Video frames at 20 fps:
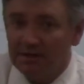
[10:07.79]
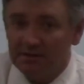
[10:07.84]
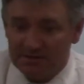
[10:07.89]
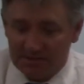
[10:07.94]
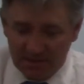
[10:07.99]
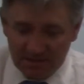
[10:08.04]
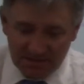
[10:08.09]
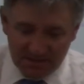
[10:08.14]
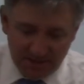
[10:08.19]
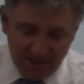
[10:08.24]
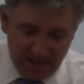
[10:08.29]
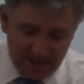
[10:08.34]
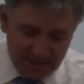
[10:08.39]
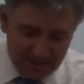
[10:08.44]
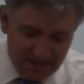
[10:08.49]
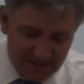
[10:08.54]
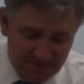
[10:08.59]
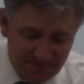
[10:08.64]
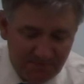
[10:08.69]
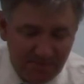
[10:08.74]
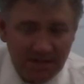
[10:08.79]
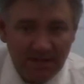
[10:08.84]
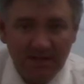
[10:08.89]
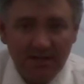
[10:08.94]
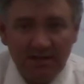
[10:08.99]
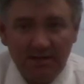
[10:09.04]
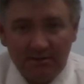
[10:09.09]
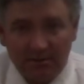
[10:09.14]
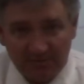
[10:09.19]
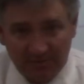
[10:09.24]
Just like
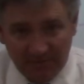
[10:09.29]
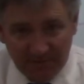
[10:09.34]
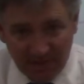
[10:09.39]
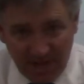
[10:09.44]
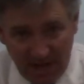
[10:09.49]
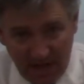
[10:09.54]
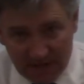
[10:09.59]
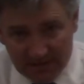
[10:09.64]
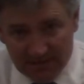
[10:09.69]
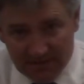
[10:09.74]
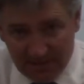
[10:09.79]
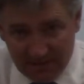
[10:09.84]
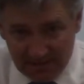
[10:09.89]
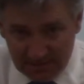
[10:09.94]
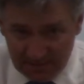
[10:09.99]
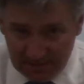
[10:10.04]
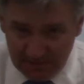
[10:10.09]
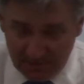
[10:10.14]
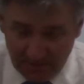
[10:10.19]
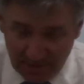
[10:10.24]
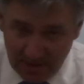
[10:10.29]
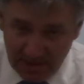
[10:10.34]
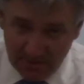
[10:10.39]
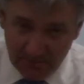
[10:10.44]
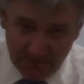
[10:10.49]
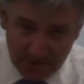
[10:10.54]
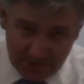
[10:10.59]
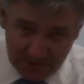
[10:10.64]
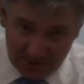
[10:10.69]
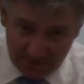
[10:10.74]
speed or velocity is the rate at
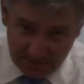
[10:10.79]
which your